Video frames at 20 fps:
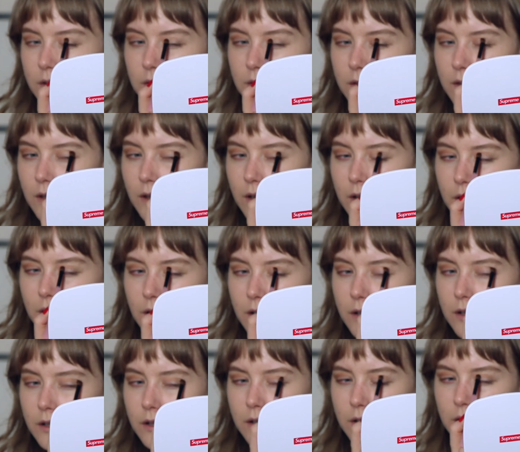this guy.
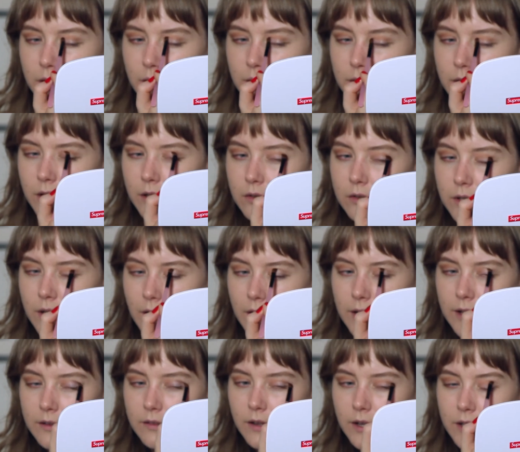Like a no
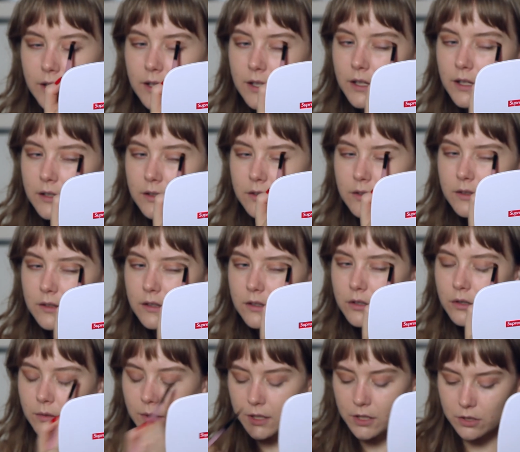tight lining
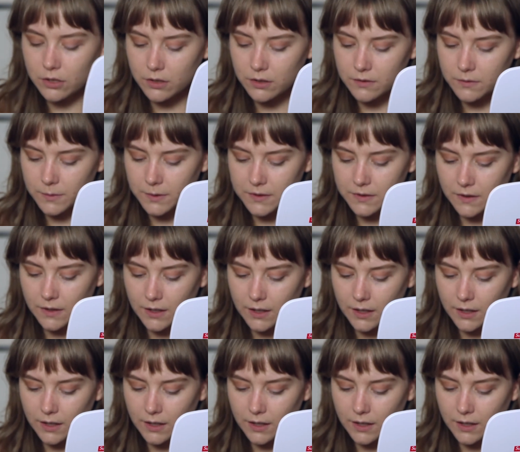situation is what's gonna